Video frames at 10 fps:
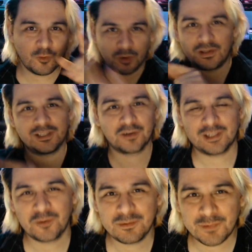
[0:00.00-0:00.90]
hello,
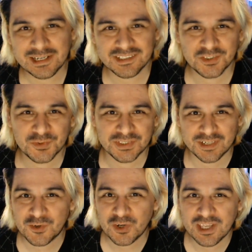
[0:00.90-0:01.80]
hello everybody, this is Ryuuzaki
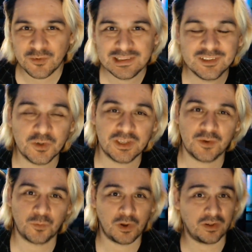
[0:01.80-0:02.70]
Julio here in Tokyo,
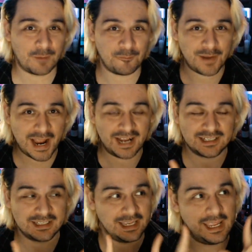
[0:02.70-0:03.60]
welcome
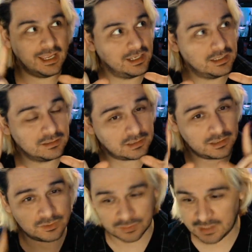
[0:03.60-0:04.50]
back. And uh,
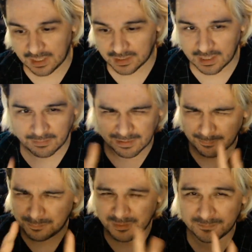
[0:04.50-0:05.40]
today I got a
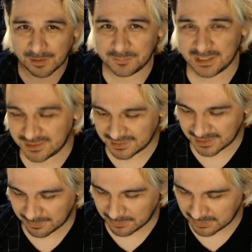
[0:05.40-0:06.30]
couple of updates that
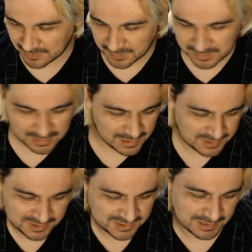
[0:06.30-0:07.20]
I wanted to show you guys,
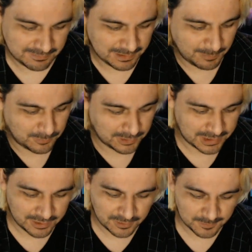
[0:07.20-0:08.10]
just stuff that I'm
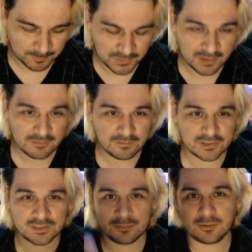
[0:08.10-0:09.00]
working on.
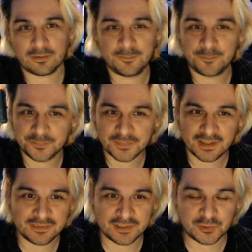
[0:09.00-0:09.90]
First of all,
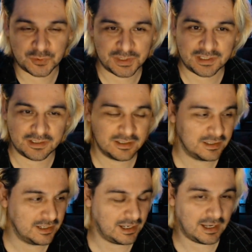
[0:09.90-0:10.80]
the trigger.
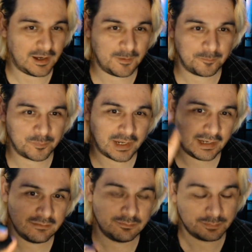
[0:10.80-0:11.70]
Um,
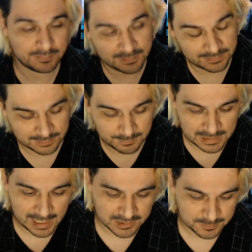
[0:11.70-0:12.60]
I
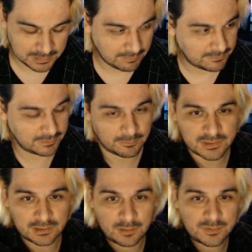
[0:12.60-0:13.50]
Somebody asked me if there was
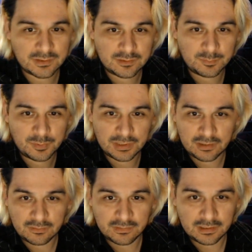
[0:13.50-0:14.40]
an option to put it
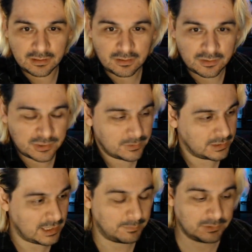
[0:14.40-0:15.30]
on the hot shoe
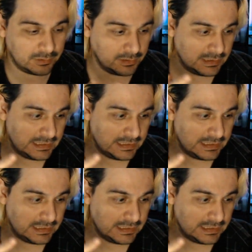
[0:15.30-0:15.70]
adapter.